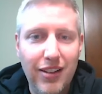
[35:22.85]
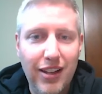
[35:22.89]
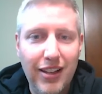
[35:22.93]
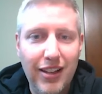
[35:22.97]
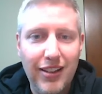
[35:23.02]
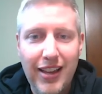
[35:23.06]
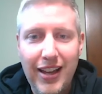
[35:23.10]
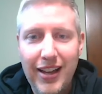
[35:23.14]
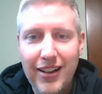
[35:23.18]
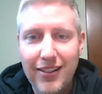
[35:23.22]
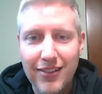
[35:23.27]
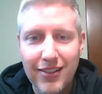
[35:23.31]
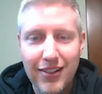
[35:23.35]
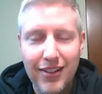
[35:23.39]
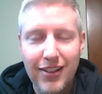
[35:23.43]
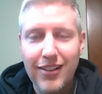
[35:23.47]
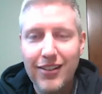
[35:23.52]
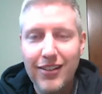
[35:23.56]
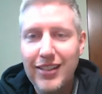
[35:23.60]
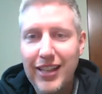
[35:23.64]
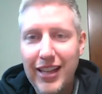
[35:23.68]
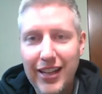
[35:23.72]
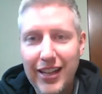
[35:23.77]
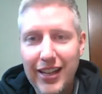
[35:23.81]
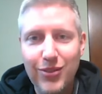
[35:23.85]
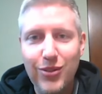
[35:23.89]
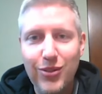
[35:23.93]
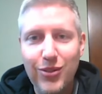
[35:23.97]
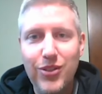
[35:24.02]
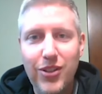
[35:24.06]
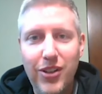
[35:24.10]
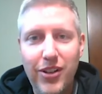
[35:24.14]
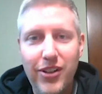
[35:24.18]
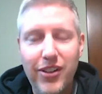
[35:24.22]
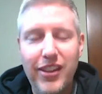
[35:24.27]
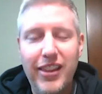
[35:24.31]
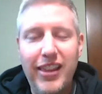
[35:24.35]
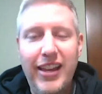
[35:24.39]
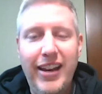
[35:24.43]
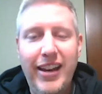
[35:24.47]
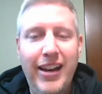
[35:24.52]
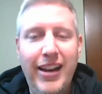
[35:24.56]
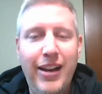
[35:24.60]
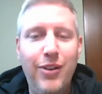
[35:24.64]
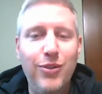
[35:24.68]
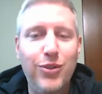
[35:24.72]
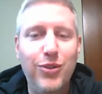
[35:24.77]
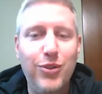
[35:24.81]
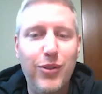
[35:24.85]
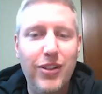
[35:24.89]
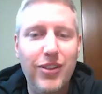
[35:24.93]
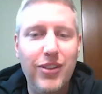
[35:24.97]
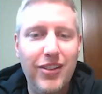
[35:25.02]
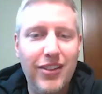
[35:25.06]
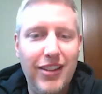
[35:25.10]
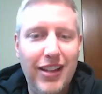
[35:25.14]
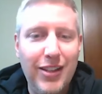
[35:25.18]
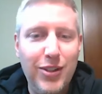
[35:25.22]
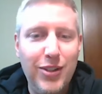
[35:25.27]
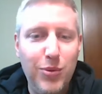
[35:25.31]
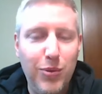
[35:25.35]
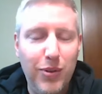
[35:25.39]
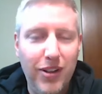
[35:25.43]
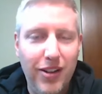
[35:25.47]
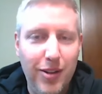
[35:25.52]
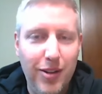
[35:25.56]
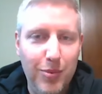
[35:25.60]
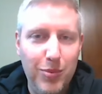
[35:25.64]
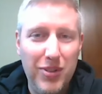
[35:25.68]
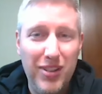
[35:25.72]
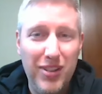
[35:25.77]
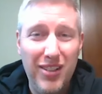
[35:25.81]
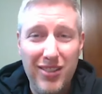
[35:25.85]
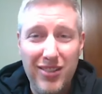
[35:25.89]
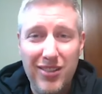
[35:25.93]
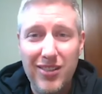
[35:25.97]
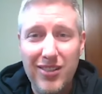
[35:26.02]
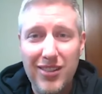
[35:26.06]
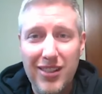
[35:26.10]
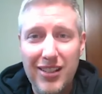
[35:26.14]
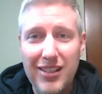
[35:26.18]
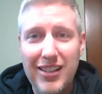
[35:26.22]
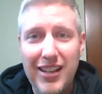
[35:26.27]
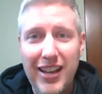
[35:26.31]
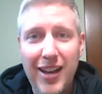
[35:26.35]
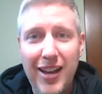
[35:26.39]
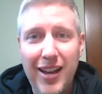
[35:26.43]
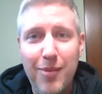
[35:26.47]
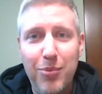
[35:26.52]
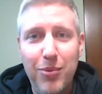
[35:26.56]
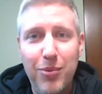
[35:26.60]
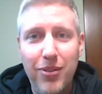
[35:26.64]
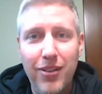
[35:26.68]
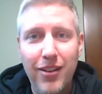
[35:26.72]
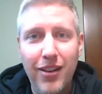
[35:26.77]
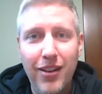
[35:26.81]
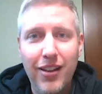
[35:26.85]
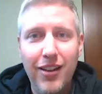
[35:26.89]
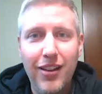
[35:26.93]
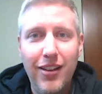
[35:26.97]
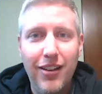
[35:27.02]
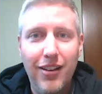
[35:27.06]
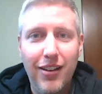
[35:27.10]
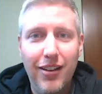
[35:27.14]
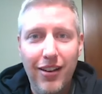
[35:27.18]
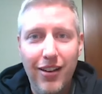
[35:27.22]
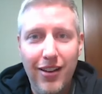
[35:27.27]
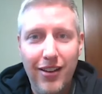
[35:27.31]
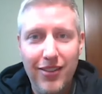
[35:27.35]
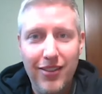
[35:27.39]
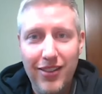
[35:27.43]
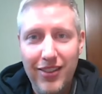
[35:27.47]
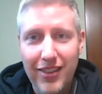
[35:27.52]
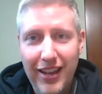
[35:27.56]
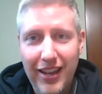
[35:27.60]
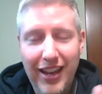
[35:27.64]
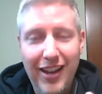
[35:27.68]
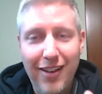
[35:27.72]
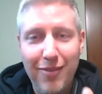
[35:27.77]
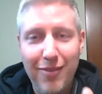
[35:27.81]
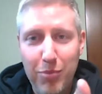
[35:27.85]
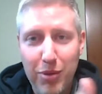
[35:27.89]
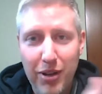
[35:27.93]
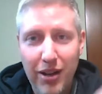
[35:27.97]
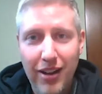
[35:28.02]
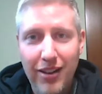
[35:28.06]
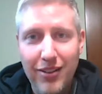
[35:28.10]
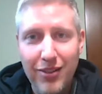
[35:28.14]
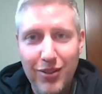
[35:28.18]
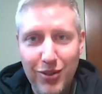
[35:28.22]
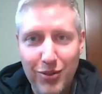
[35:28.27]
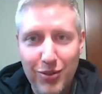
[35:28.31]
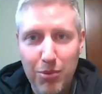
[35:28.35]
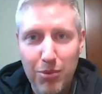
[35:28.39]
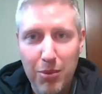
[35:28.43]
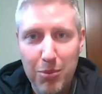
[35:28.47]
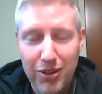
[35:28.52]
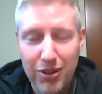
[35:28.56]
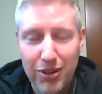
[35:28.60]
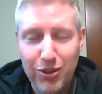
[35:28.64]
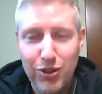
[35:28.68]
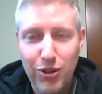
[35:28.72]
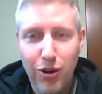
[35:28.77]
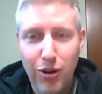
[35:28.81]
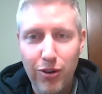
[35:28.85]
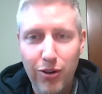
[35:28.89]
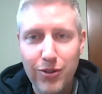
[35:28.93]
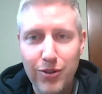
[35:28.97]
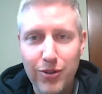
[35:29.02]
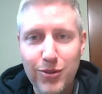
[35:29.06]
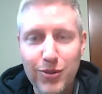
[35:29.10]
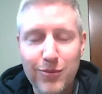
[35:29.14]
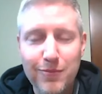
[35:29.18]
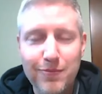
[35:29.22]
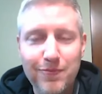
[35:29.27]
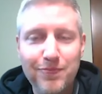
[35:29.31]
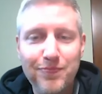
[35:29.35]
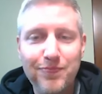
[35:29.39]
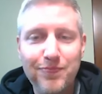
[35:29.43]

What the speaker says: Like, that cancels all of that out. So I think that's where it comes in. It's just the depth that they have beyond just maybe the starters.